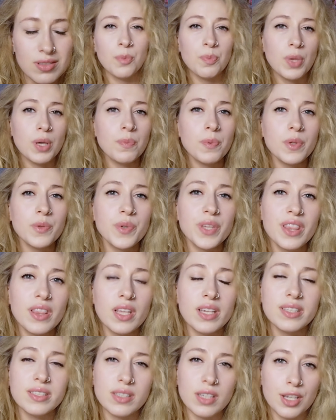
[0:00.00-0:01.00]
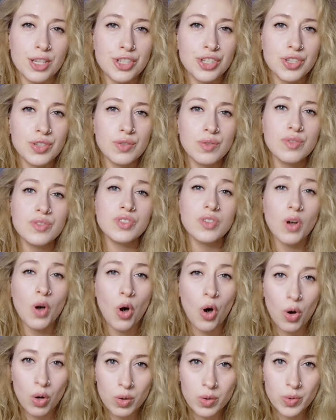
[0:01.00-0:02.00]
People with these issues
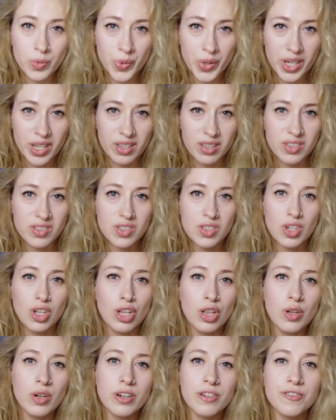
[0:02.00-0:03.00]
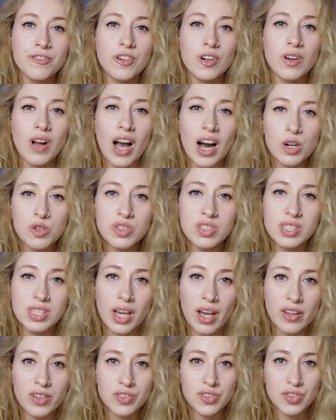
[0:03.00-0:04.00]
always look for
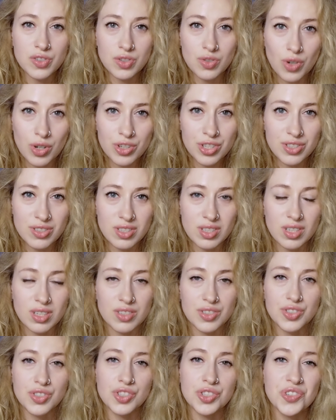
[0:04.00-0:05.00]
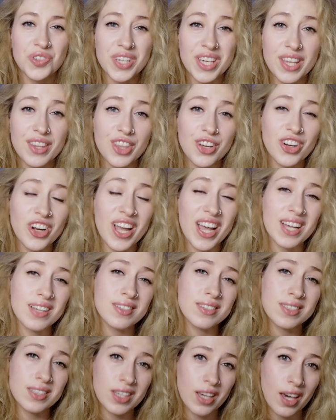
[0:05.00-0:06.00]
outside sources to either
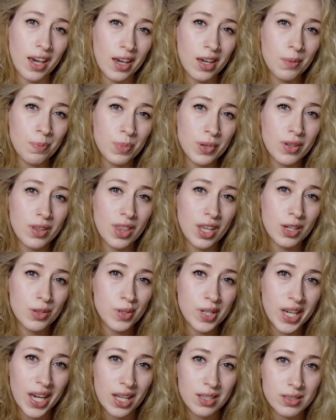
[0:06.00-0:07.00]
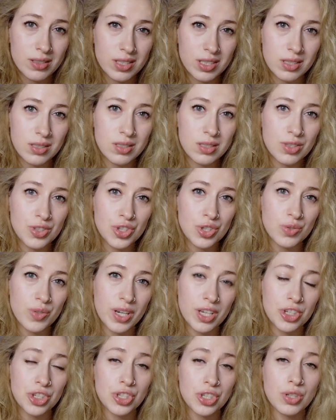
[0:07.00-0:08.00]
escape their reality and
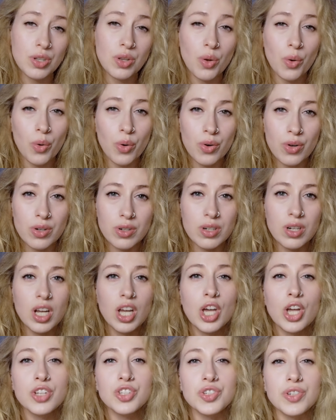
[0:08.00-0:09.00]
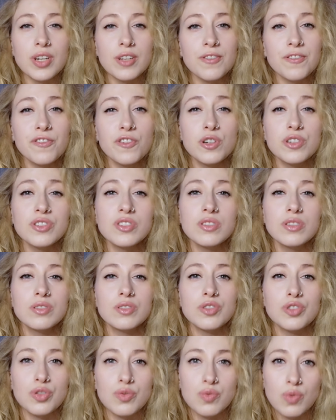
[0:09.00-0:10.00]
situation or to enforce
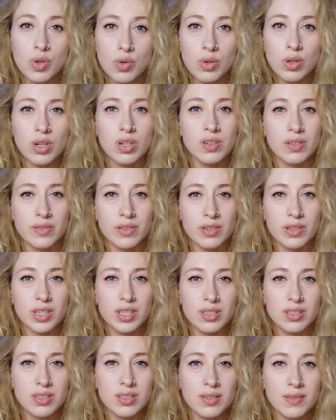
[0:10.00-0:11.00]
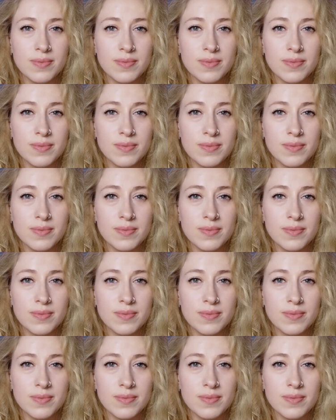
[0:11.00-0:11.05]
control over it.